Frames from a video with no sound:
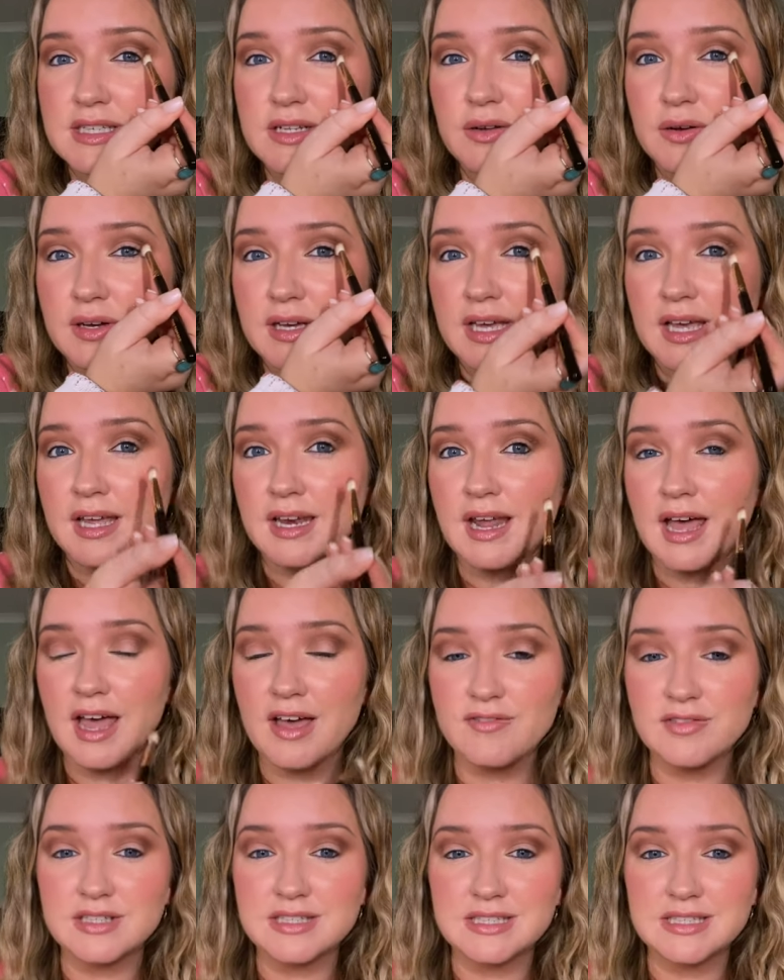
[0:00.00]
looking
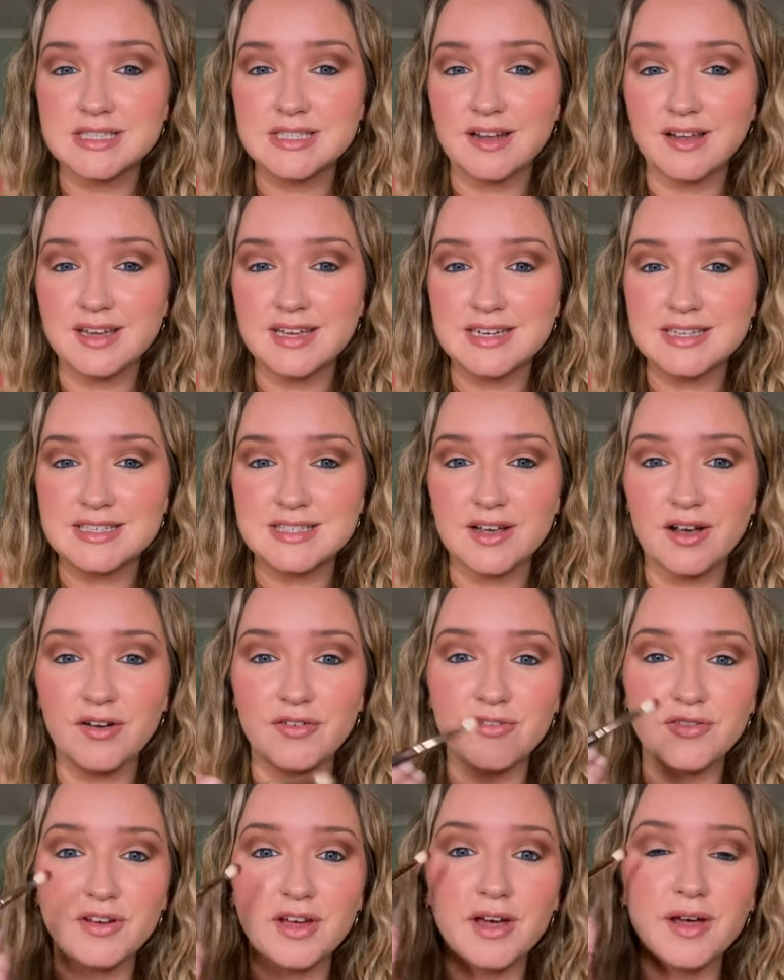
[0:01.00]
ever so slightly
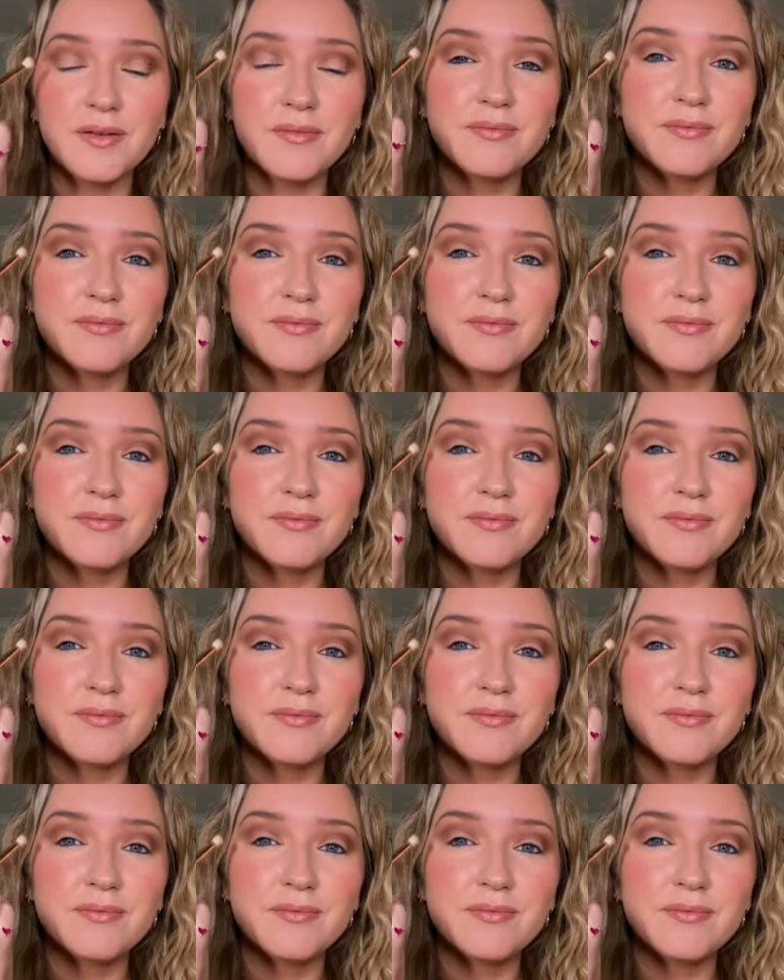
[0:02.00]
softer.